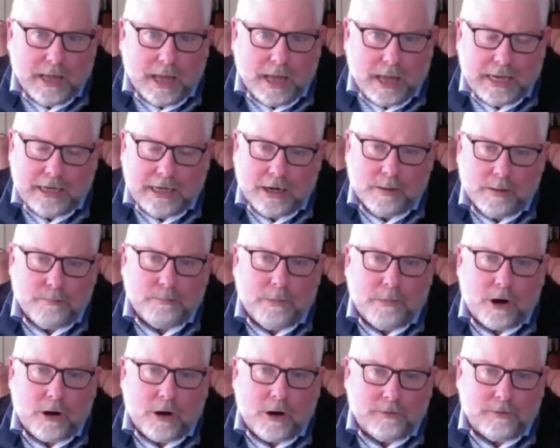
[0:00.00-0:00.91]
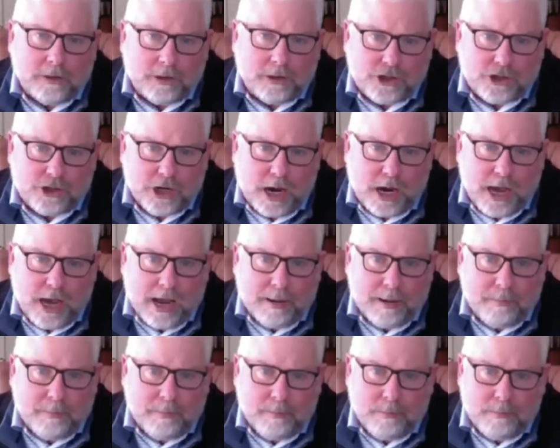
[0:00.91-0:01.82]
He did a marvelous
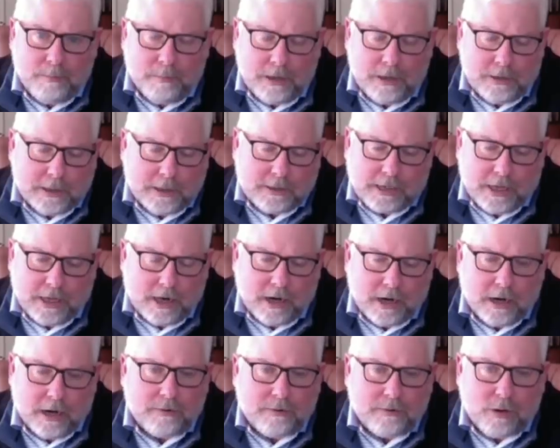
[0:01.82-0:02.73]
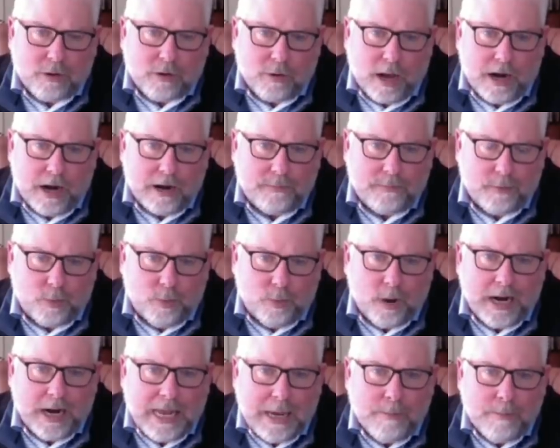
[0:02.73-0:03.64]
job. It doesn't get enough credit for
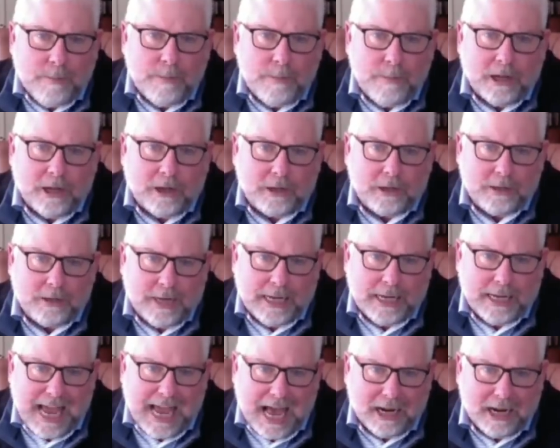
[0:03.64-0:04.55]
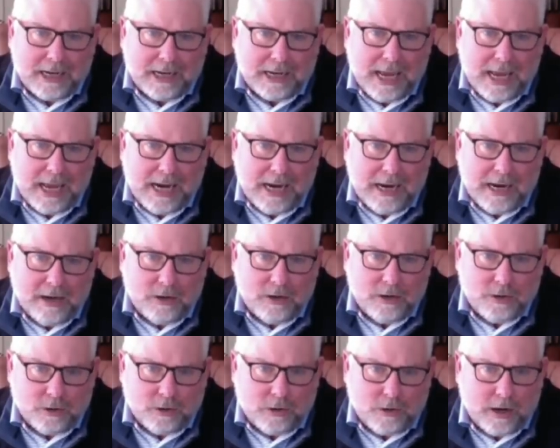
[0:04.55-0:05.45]
what he built at Allegheny
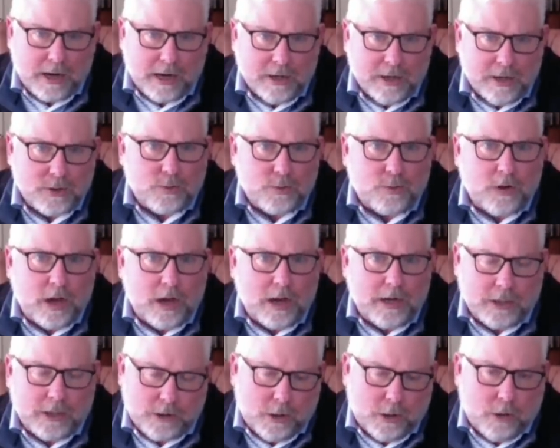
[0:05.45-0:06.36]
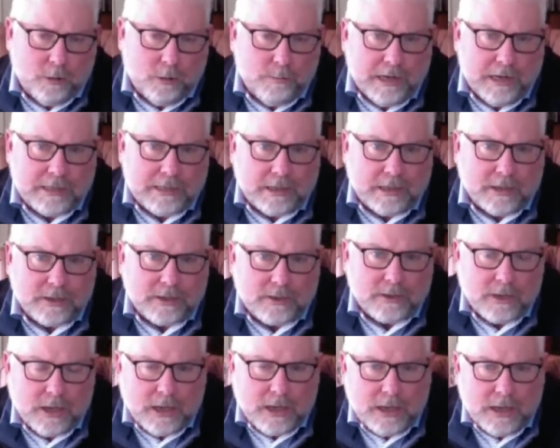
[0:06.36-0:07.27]
during his run. It's an old
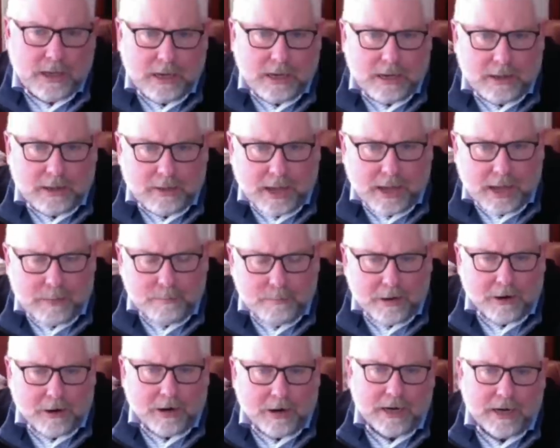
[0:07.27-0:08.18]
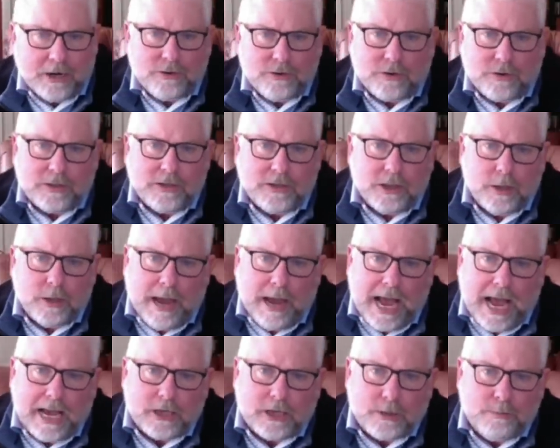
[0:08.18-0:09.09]
business. They had myriad interests in the
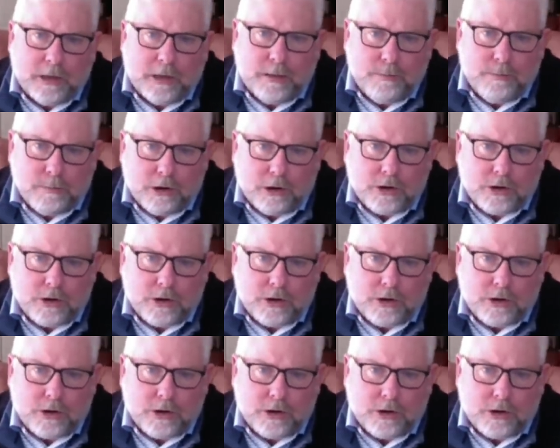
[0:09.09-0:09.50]
past, but